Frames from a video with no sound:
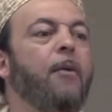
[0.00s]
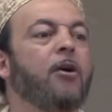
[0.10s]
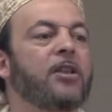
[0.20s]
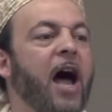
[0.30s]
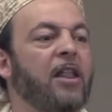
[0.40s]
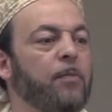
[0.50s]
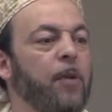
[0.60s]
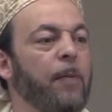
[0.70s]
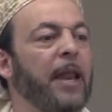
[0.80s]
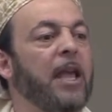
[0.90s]
about other
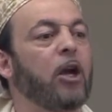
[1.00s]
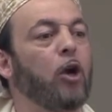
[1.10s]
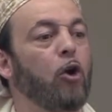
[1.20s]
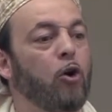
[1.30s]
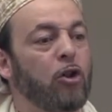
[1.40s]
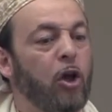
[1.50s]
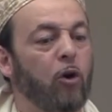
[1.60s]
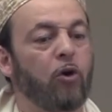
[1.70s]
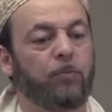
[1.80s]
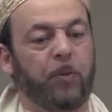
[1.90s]
people, include the
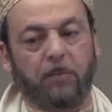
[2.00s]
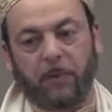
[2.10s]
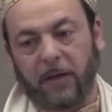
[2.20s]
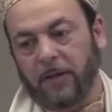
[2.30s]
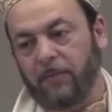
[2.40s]
good people.